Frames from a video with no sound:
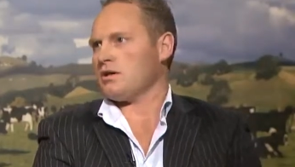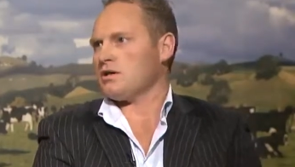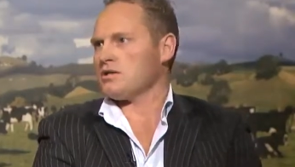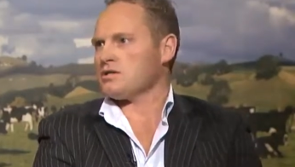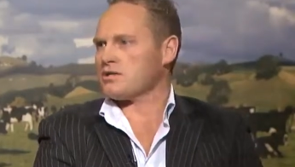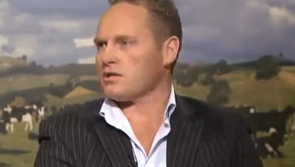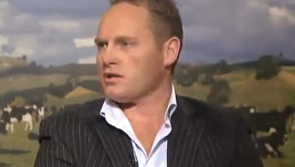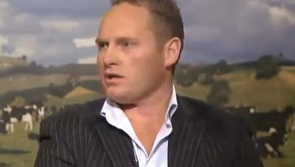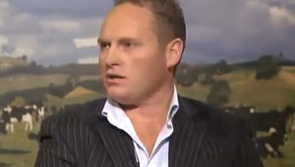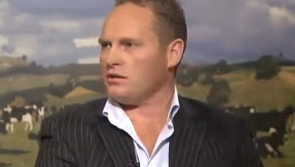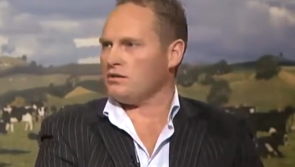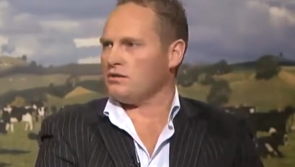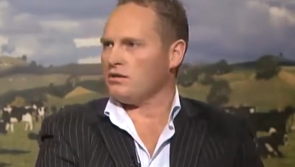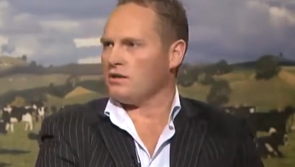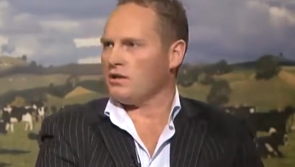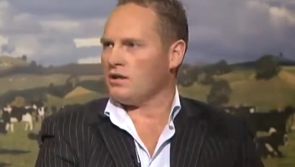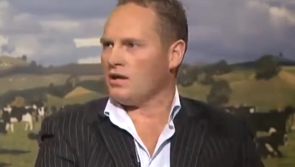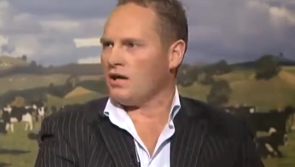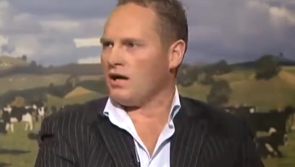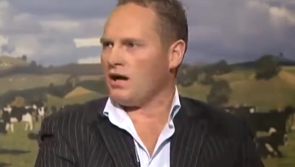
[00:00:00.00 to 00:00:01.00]
So
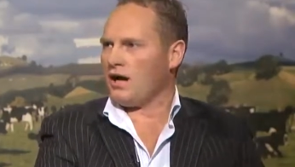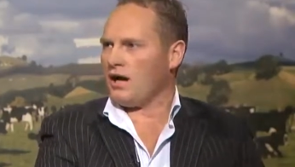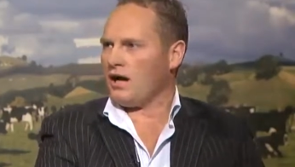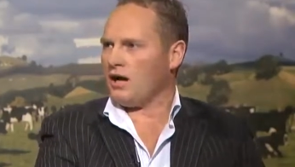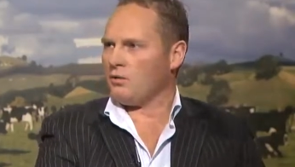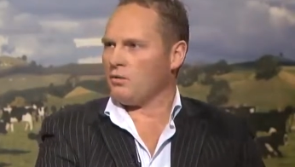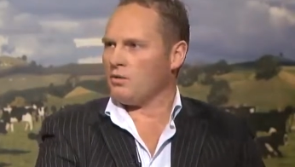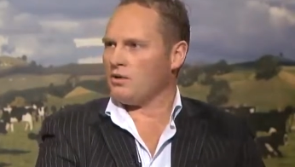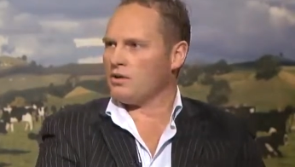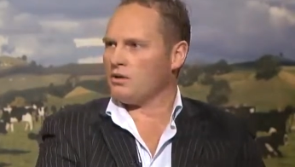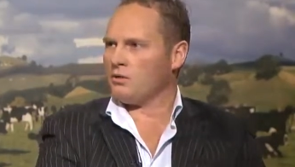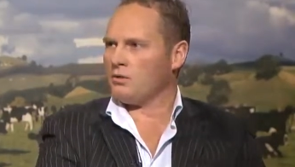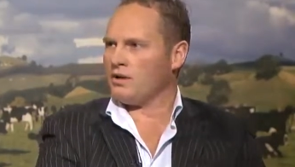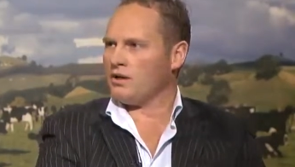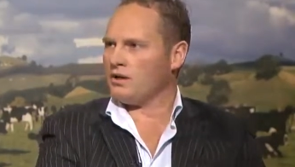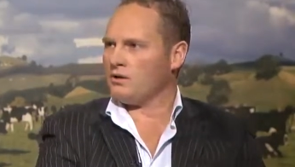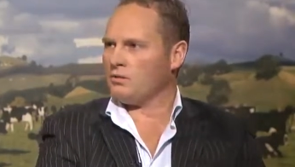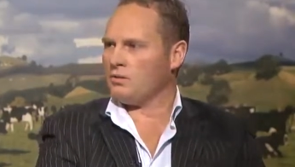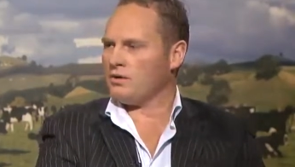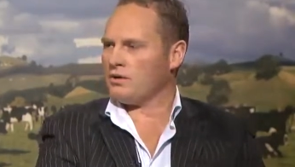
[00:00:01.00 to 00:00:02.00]
uh, whether,
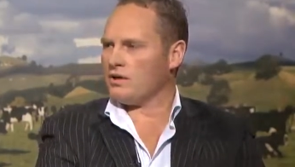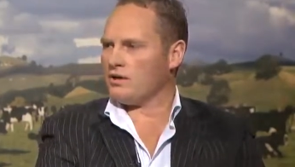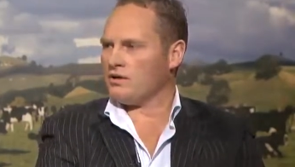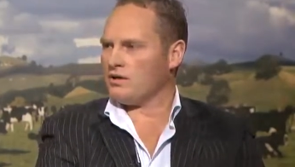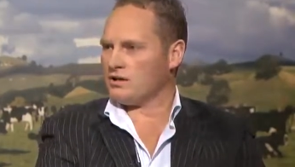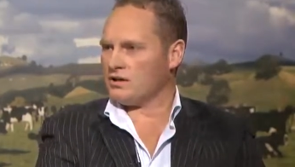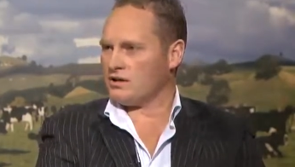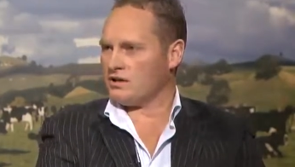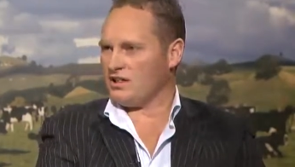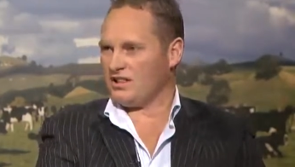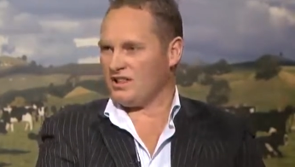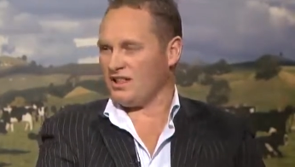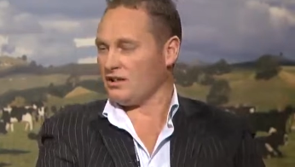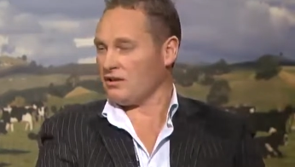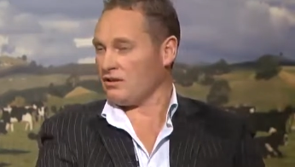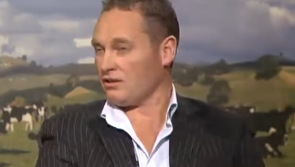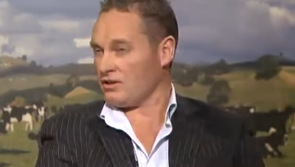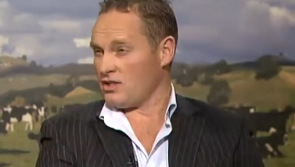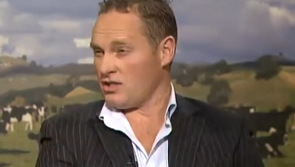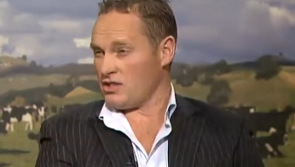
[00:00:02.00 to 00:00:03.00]
we, whether the, the
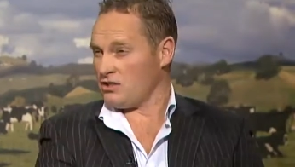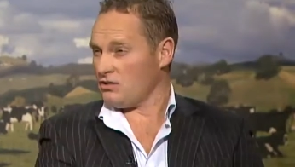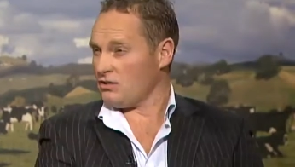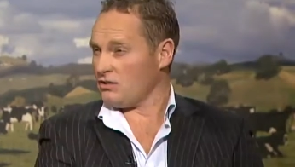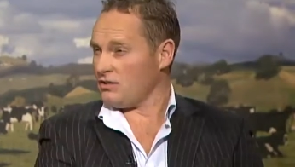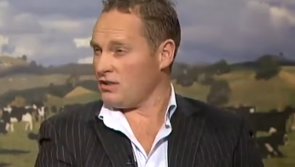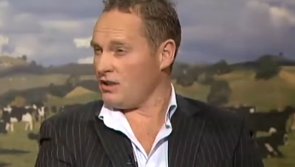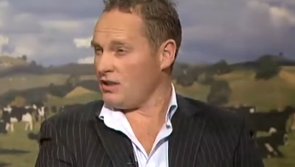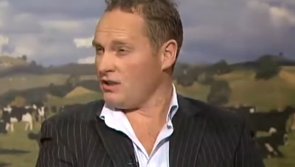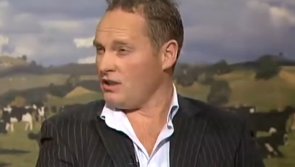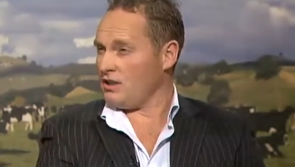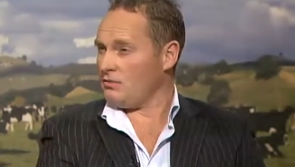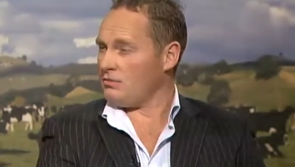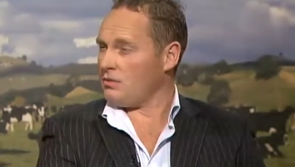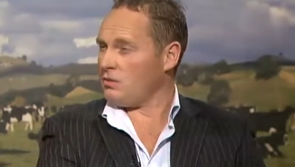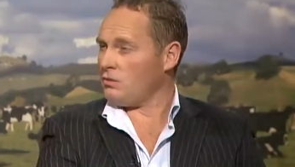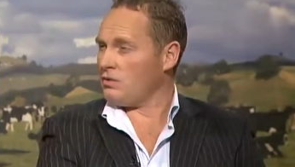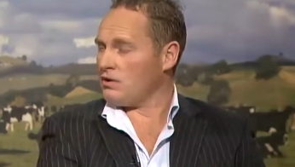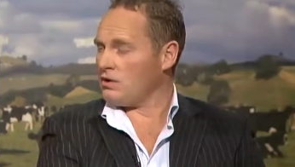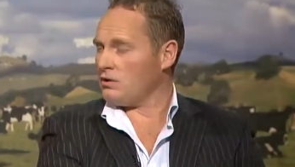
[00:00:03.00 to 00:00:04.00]
technology is not there yet,
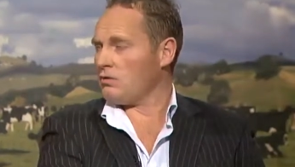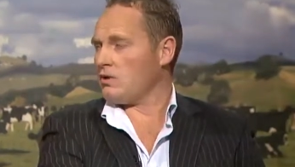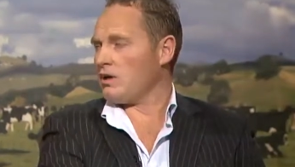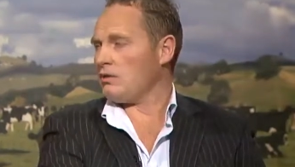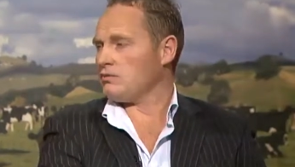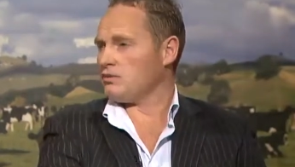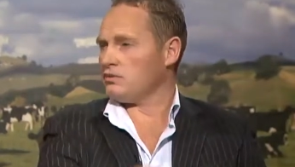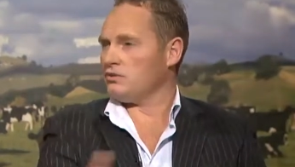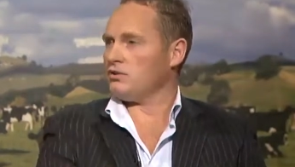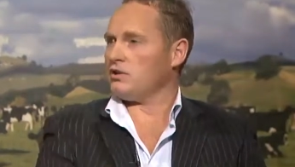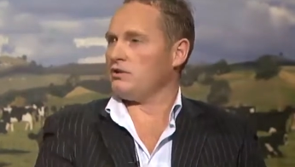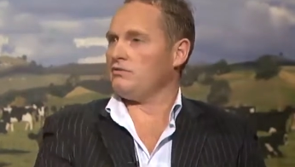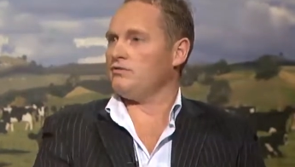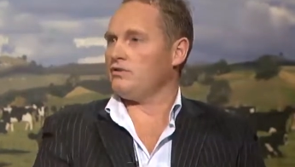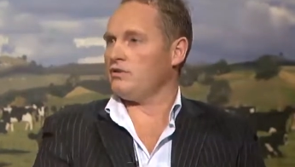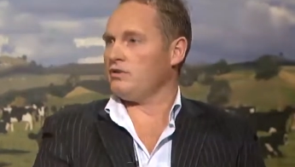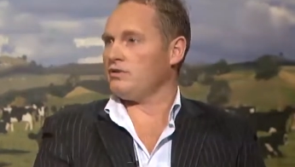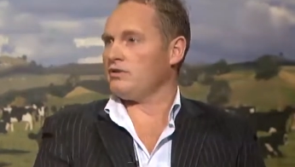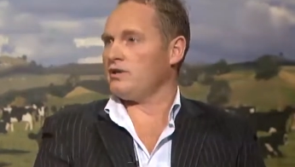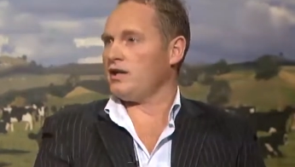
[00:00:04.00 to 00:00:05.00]
but whether we're able to
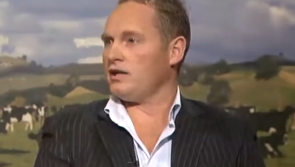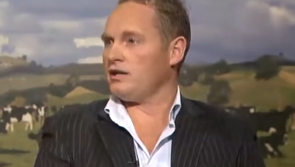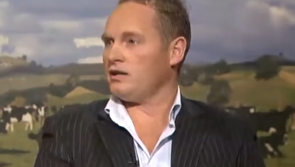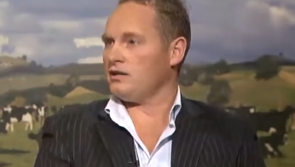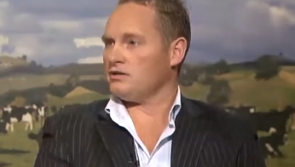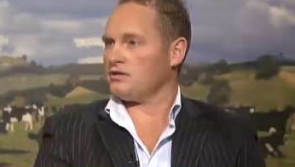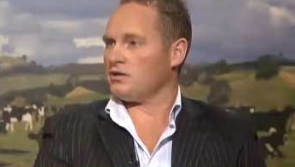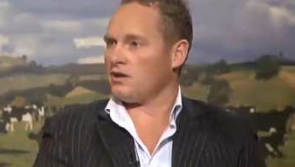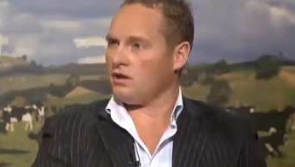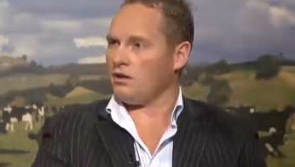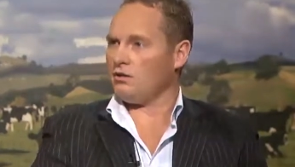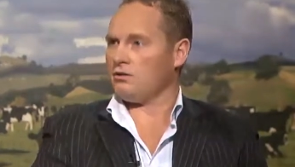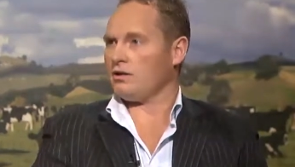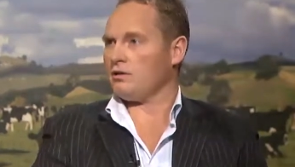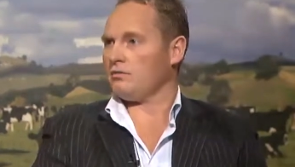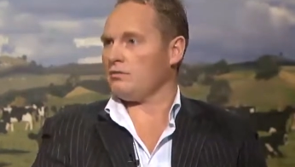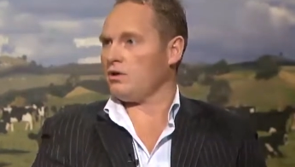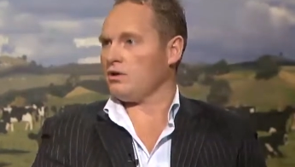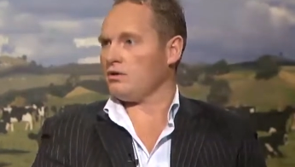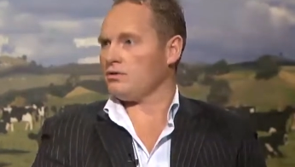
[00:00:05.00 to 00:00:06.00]
divert that into
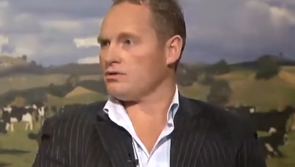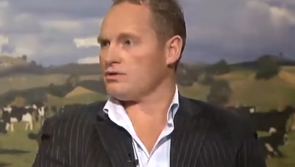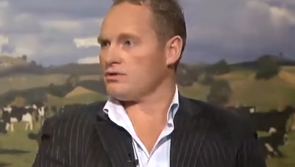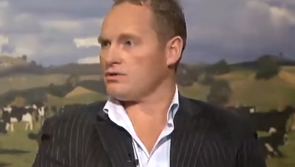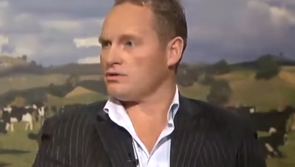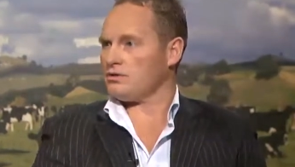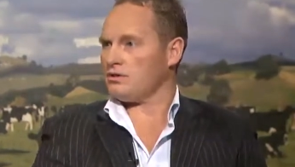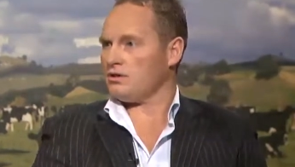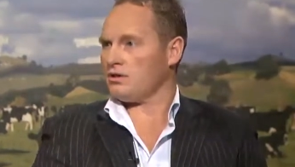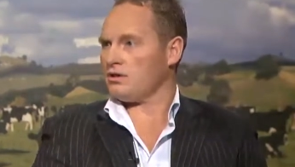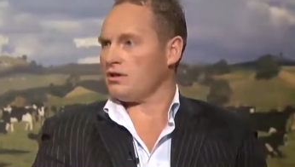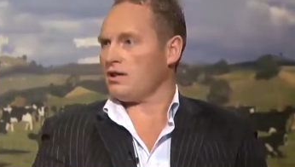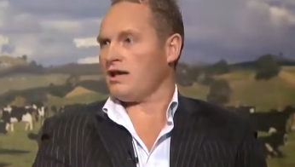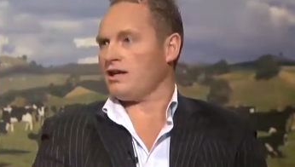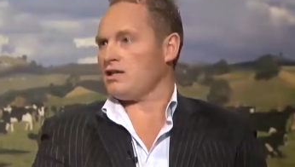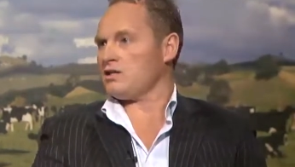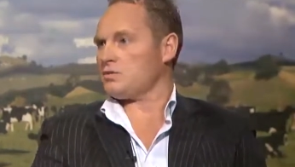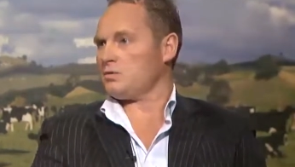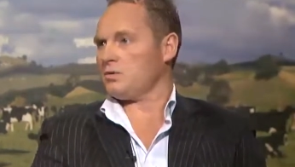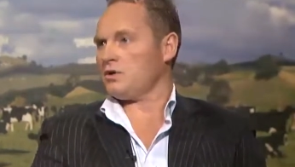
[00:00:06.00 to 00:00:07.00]
holding ponds,
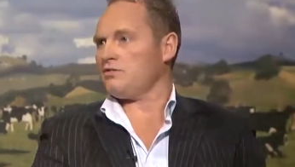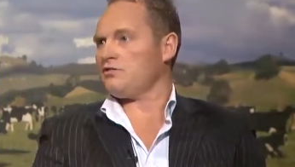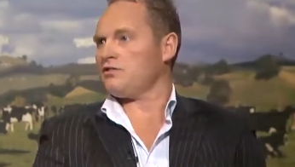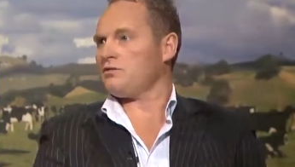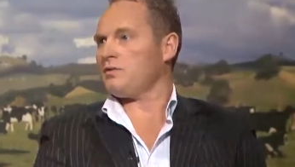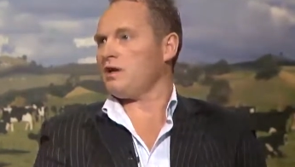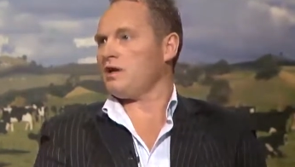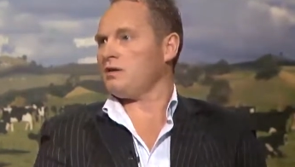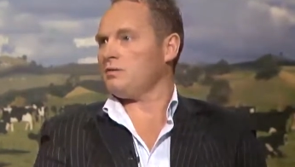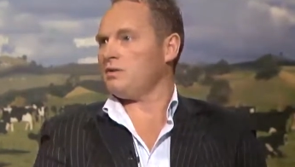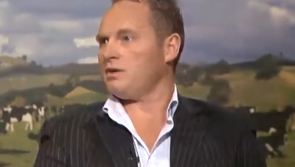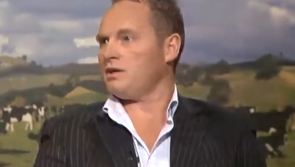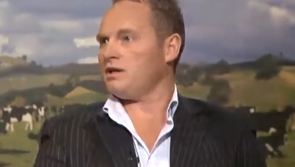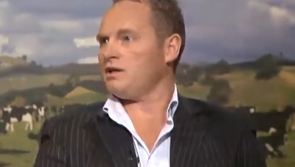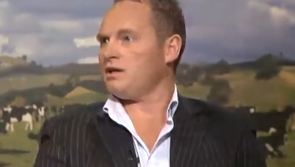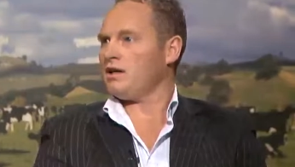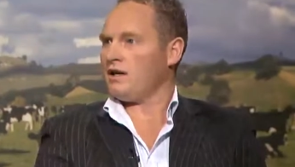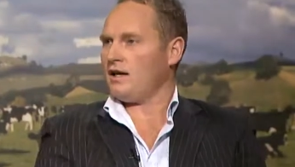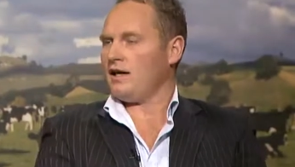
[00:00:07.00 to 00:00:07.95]
lakes, whatever it may be,